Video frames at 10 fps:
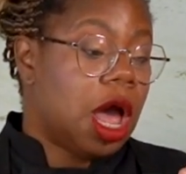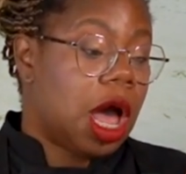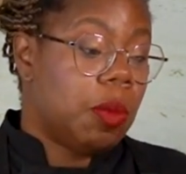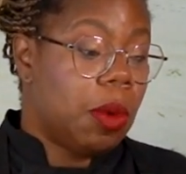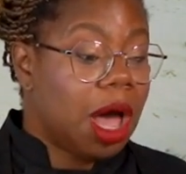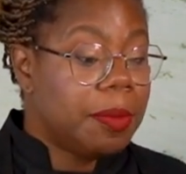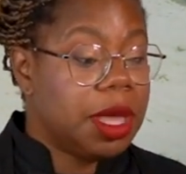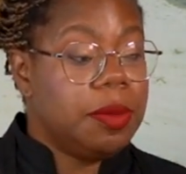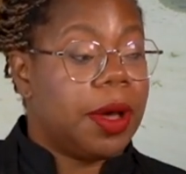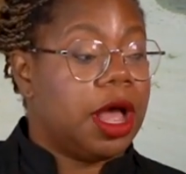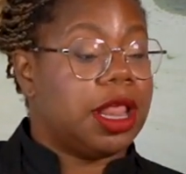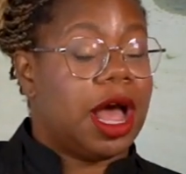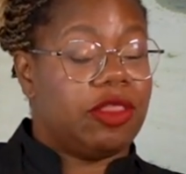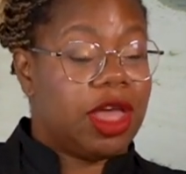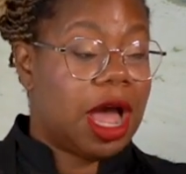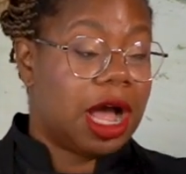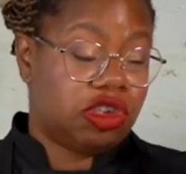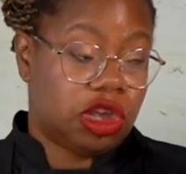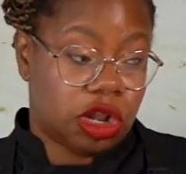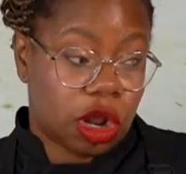And what I mean by that, they're
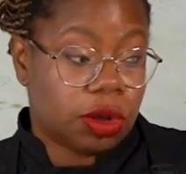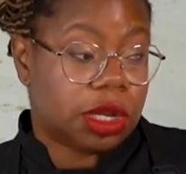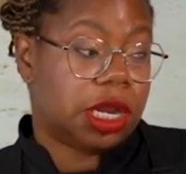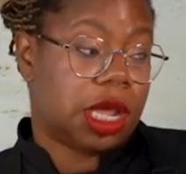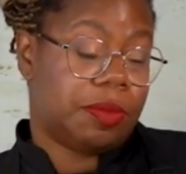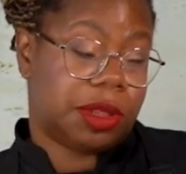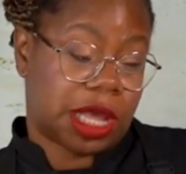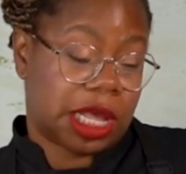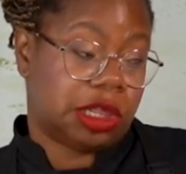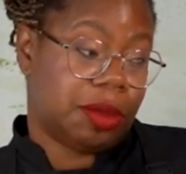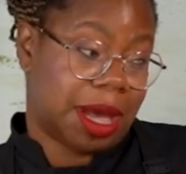actually loaded in potassium,